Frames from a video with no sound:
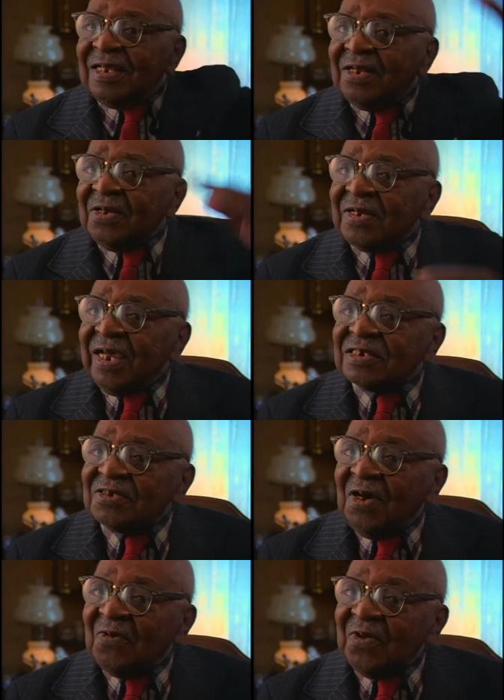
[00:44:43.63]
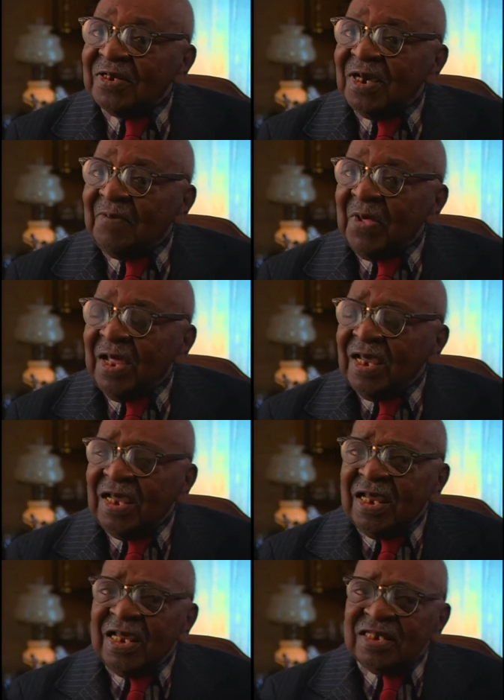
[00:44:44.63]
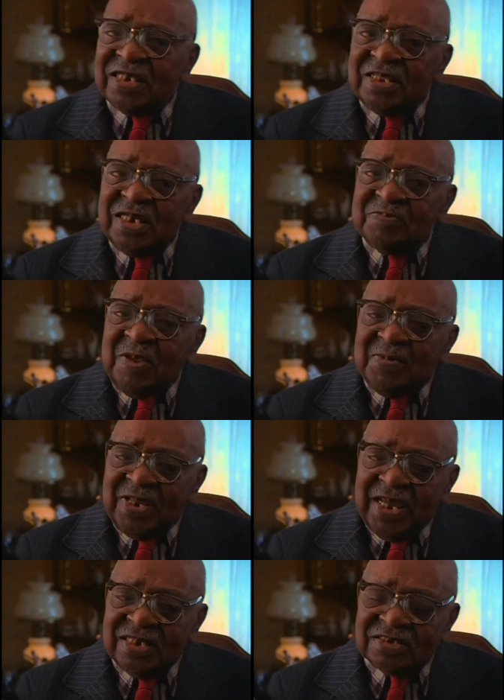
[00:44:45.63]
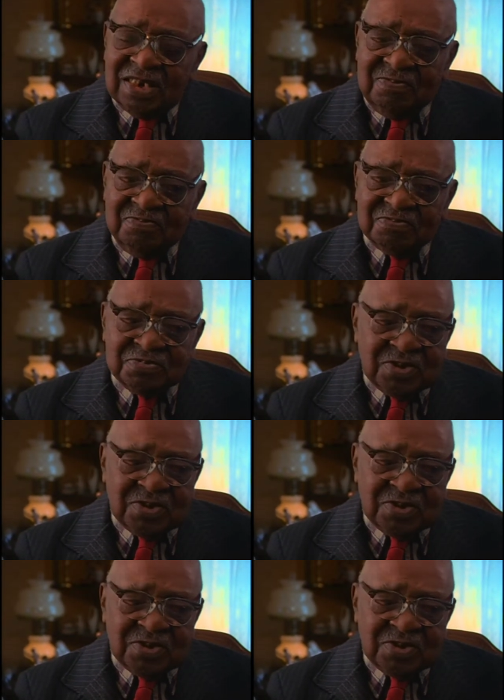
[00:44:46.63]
Looked like stock went up. These people had some